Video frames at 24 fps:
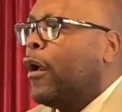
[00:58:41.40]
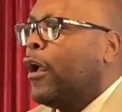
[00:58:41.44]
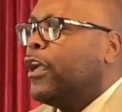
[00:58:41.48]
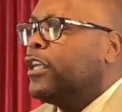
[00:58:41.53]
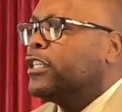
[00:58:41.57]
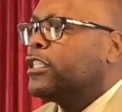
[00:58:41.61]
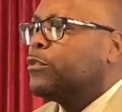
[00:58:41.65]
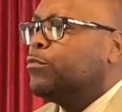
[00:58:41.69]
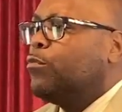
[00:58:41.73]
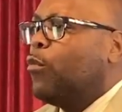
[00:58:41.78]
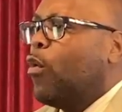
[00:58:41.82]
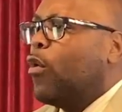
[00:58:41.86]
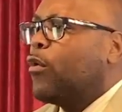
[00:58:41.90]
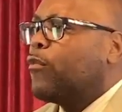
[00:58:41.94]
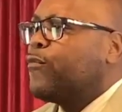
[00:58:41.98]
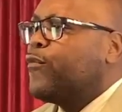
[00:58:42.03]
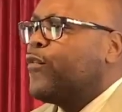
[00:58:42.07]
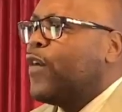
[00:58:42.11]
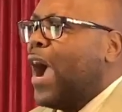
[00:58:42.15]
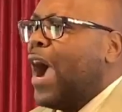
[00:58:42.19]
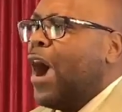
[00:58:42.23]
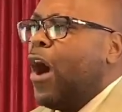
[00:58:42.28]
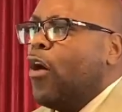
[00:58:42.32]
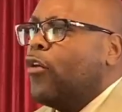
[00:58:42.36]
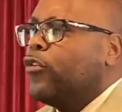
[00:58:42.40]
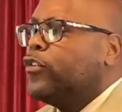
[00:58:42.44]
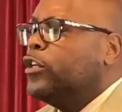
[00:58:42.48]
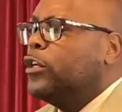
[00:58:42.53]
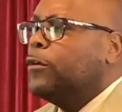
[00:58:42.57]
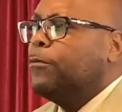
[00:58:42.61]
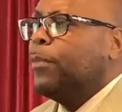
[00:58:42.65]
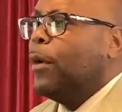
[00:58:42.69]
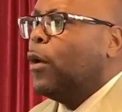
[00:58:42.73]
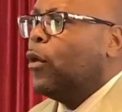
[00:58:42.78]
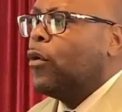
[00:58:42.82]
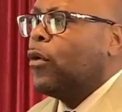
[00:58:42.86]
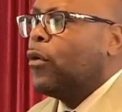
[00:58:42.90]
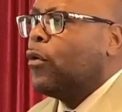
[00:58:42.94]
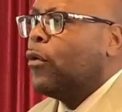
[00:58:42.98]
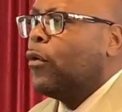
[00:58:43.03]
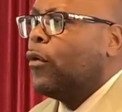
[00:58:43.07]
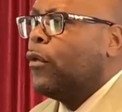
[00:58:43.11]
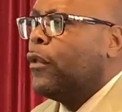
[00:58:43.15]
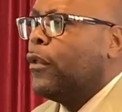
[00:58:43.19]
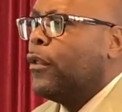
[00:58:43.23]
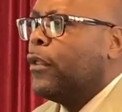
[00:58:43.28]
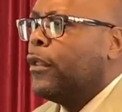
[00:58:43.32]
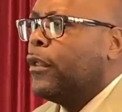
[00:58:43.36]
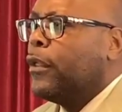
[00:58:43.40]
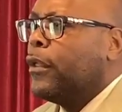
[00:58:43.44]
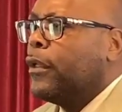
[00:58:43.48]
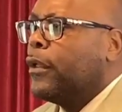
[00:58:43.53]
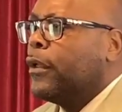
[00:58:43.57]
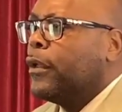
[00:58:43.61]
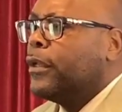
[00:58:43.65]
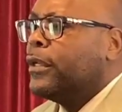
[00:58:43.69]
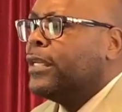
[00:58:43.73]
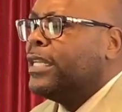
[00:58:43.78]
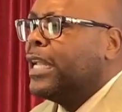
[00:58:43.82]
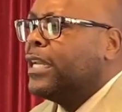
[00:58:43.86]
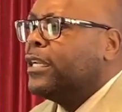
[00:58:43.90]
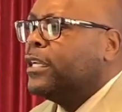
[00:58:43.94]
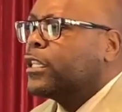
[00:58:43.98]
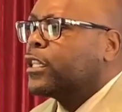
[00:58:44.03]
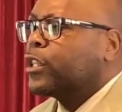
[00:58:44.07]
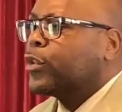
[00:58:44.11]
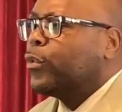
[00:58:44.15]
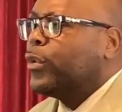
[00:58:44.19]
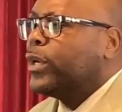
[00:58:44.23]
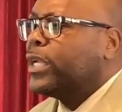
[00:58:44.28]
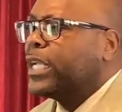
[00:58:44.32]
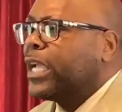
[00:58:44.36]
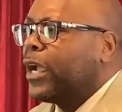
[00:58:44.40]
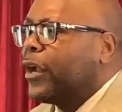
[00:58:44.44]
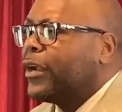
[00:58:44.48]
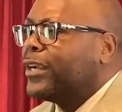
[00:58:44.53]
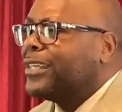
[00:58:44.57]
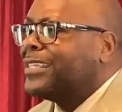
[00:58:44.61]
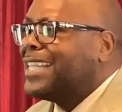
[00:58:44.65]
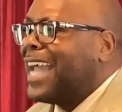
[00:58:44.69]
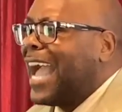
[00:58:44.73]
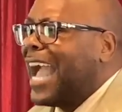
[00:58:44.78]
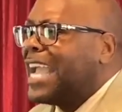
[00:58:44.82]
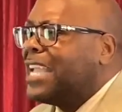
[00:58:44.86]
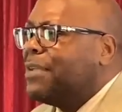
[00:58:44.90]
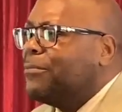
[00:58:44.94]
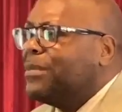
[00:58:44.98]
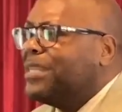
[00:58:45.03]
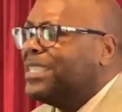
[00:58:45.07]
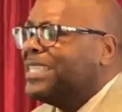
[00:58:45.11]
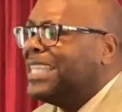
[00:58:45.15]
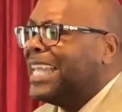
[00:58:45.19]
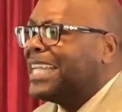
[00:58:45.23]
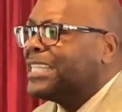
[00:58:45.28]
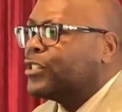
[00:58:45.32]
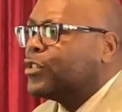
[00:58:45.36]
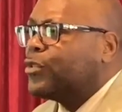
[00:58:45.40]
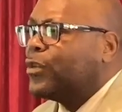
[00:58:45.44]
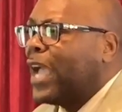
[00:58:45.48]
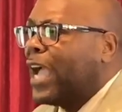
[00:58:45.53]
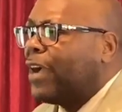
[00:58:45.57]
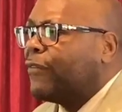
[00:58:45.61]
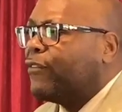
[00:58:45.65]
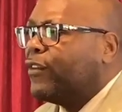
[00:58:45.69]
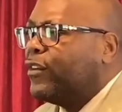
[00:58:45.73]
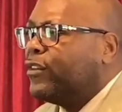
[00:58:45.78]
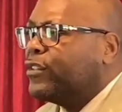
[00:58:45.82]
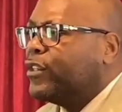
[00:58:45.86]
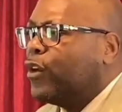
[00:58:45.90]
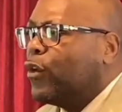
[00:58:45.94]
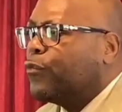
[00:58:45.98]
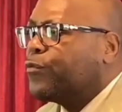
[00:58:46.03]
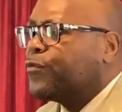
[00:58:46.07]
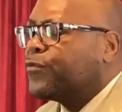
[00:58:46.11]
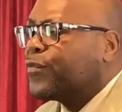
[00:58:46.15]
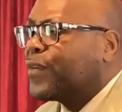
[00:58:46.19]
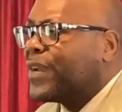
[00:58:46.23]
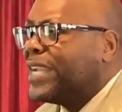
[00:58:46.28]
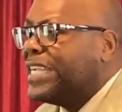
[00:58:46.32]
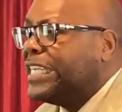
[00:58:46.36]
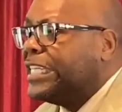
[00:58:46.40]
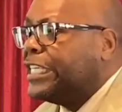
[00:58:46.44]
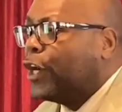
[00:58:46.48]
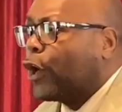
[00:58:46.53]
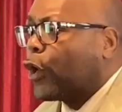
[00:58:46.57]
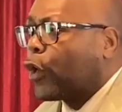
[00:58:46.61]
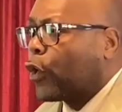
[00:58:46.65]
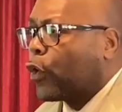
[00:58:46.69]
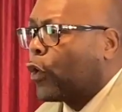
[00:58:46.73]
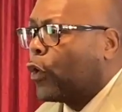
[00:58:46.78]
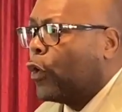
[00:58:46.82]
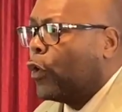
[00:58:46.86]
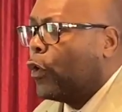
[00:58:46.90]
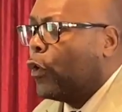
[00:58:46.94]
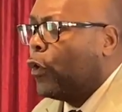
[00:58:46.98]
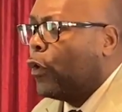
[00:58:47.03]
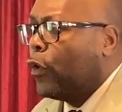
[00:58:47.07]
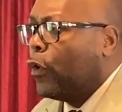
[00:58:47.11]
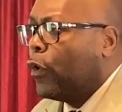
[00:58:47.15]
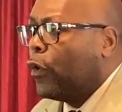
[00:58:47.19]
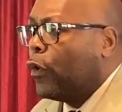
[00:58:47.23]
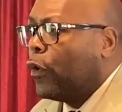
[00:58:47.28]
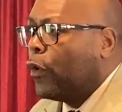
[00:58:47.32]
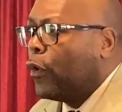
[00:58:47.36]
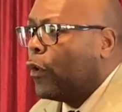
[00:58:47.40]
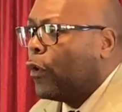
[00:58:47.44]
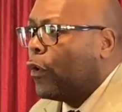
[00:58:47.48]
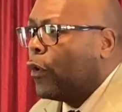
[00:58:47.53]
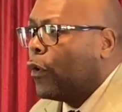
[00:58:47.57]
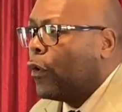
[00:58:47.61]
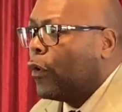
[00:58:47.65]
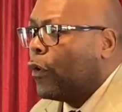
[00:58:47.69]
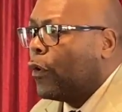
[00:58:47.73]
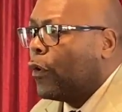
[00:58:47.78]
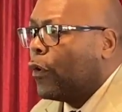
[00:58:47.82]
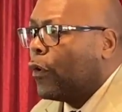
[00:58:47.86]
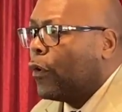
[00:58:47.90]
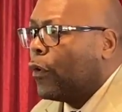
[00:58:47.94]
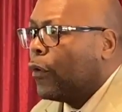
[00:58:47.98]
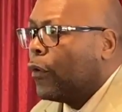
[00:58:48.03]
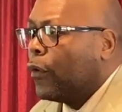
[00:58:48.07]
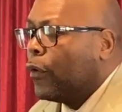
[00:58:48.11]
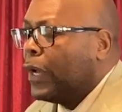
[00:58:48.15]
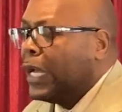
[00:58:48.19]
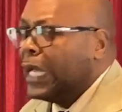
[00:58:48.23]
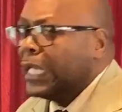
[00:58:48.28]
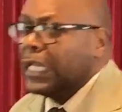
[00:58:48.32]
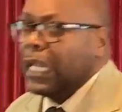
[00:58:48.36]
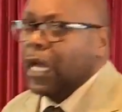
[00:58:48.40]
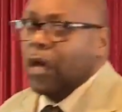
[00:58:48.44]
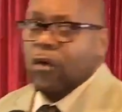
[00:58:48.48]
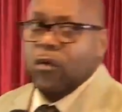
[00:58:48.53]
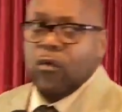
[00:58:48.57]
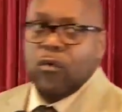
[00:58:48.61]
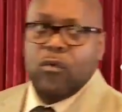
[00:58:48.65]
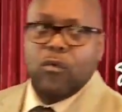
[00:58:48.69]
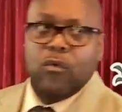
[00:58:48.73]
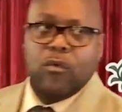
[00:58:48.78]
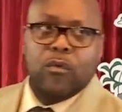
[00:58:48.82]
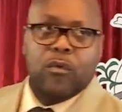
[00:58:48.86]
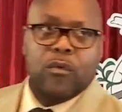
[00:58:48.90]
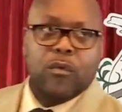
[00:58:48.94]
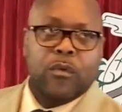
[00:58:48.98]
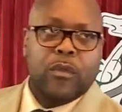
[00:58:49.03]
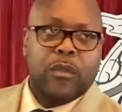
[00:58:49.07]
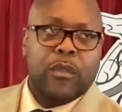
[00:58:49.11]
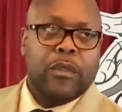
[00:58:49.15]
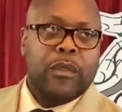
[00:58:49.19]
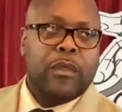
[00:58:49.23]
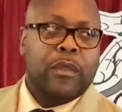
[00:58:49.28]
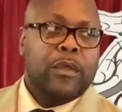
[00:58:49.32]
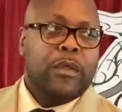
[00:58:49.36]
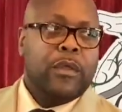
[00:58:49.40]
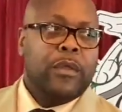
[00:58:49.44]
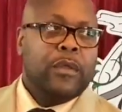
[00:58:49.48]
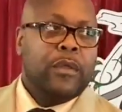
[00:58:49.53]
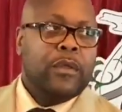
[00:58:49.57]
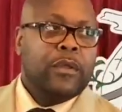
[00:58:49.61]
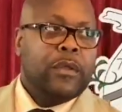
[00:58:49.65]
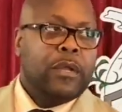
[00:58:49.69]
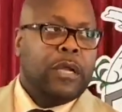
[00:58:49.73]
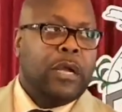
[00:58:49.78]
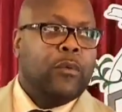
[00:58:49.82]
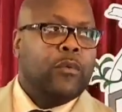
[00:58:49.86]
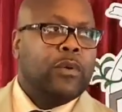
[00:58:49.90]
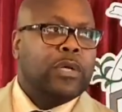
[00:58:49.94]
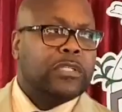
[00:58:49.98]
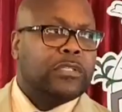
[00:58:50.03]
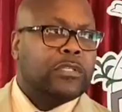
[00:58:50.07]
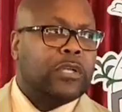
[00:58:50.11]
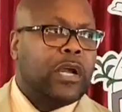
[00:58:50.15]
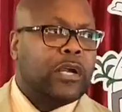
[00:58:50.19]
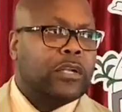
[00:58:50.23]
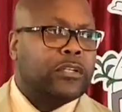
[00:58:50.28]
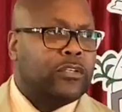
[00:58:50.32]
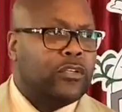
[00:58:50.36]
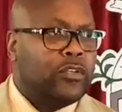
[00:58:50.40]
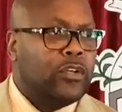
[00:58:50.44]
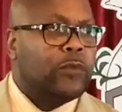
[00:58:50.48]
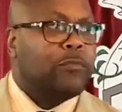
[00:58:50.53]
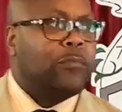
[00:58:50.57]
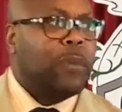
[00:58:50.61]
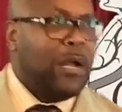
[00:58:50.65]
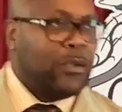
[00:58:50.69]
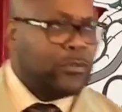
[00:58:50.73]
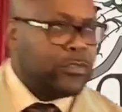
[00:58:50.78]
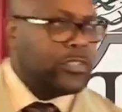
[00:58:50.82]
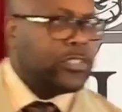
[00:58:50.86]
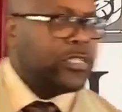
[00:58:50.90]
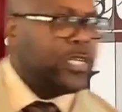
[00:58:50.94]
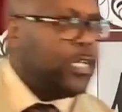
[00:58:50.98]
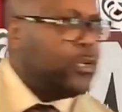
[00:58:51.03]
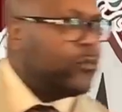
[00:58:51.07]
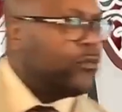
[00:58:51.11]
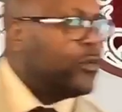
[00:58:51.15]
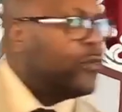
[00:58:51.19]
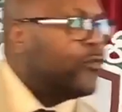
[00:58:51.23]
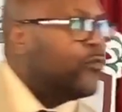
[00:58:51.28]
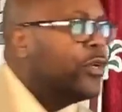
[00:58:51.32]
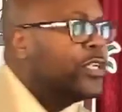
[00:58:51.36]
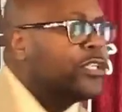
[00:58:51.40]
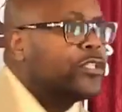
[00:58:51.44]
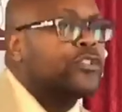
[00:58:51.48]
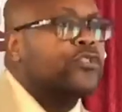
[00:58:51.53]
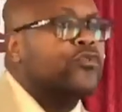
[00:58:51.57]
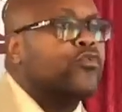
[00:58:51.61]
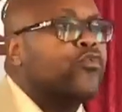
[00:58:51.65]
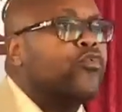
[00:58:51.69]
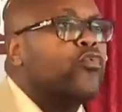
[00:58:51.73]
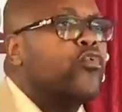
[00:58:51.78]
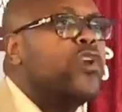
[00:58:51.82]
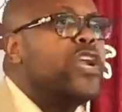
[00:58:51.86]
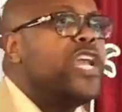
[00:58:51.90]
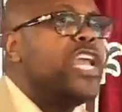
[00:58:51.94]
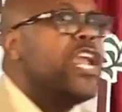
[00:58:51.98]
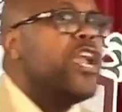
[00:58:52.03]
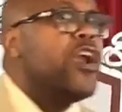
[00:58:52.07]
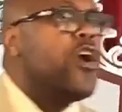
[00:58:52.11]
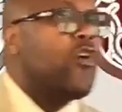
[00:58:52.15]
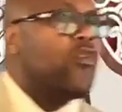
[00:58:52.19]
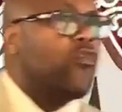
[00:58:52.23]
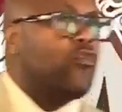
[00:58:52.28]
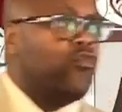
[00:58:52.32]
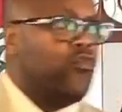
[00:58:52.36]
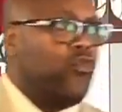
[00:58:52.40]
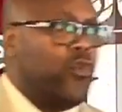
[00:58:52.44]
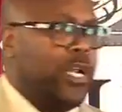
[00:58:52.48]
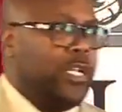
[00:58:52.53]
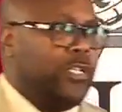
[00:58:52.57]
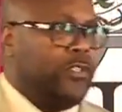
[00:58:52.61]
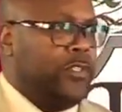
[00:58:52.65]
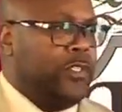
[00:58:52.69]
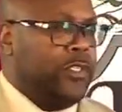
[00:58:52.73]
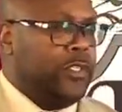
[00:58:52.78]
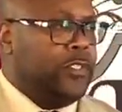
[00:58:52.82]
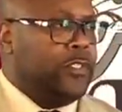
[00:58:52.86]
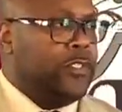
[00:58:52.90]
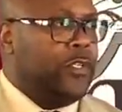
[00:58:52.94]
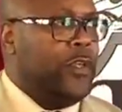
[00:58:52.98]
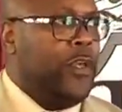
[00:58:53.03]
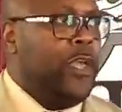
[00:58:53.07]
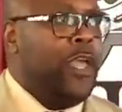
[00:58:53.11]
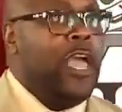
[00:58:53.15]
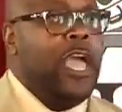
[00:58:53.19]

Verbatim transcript: is more valuable than the three carat diamond that you have on your finger. Yes. Hello? I want to talk to you about secret riches, real riches.